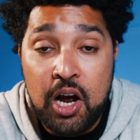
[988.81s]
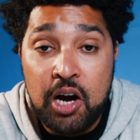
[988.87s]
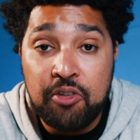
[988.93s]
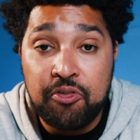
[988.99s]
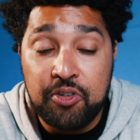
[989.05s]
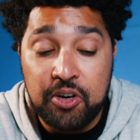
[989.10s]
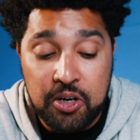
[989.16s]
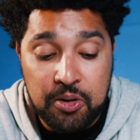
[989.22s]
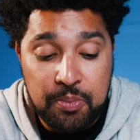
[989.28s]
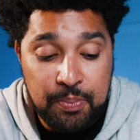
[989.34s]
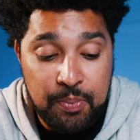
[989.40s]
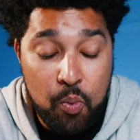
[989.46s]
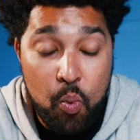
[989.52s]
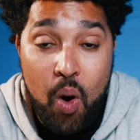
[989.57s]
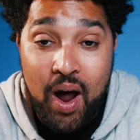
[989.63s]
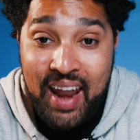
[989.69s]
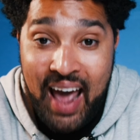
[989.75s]

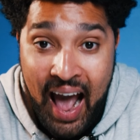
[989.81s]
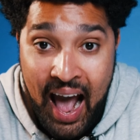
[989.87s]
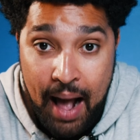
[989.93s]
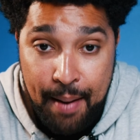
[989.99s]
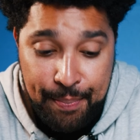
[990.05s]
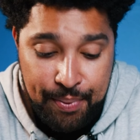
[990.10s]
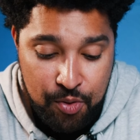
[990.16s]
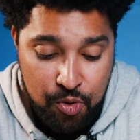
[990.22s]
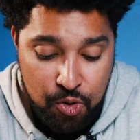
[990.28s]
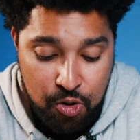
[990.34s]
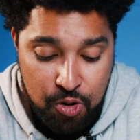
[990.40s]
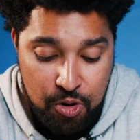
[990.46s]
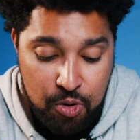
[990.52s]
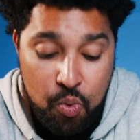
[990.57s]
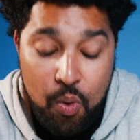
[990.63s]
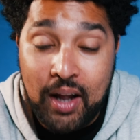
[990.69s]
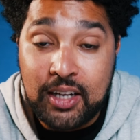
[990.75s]
from one app
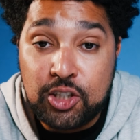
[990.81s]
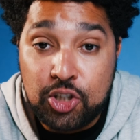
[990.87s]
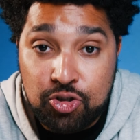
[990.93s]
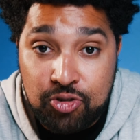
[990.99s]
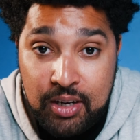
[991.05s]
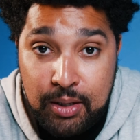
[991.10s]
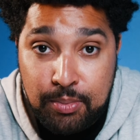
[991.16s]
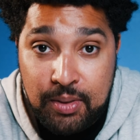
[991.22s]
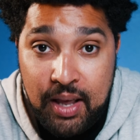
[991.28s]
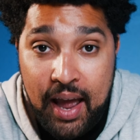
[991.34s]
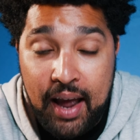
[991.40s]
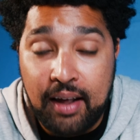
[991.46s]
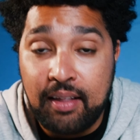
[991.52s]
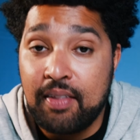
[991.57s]
or one Stream Deck,